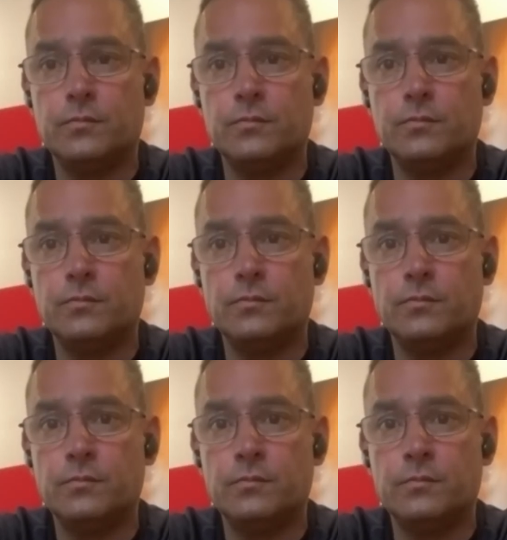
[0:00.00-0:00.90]

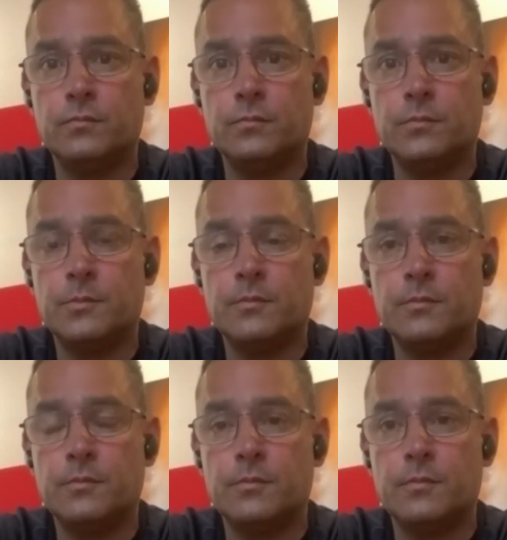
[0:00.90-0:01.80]

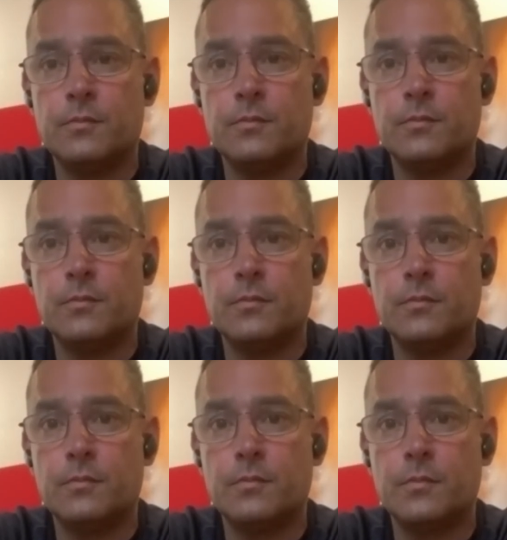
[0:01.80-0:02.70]

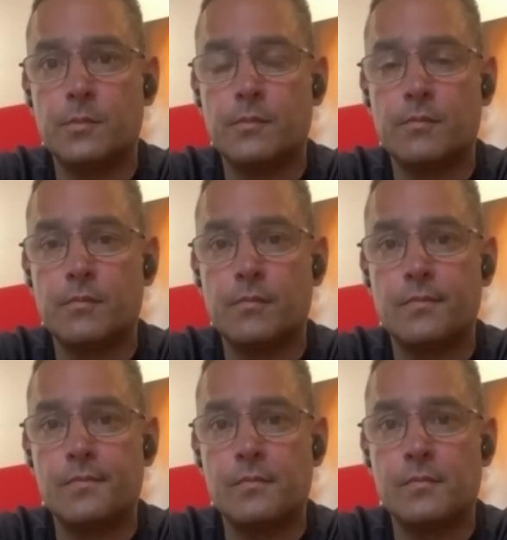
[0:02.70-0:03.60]

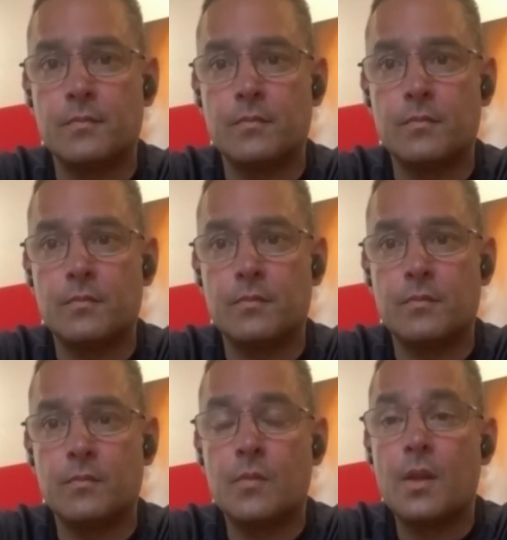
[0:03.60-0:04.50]

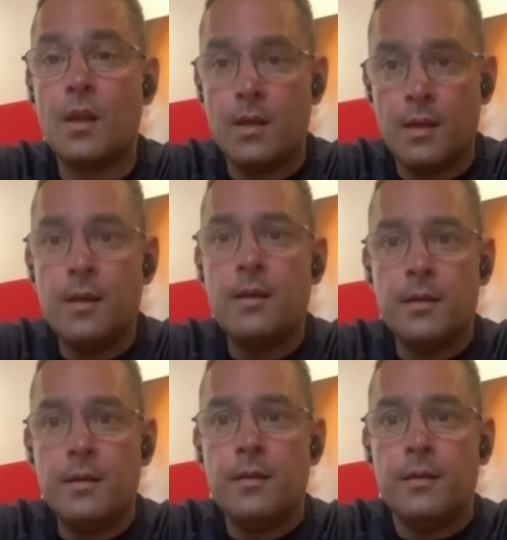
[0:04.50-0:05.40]

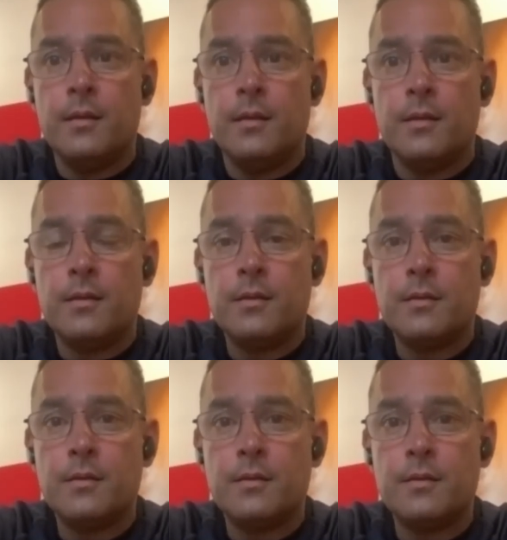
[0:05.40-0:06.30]

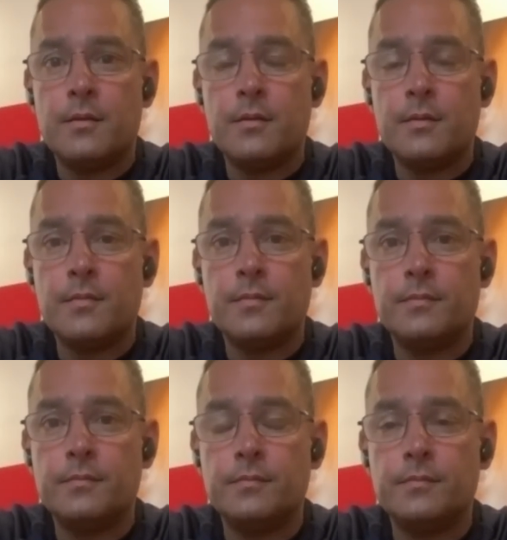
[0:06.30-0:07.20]

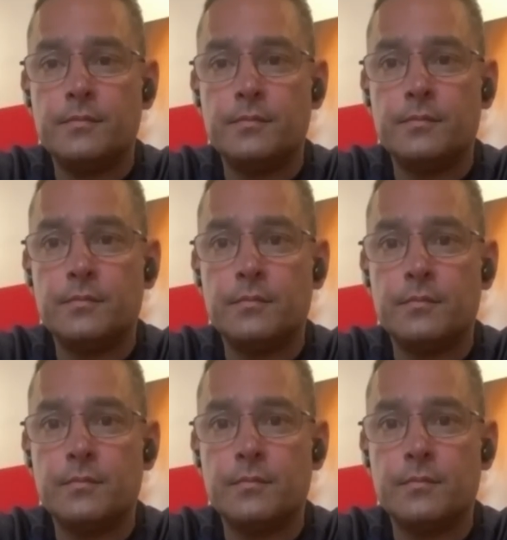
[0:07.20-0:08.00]
(silent)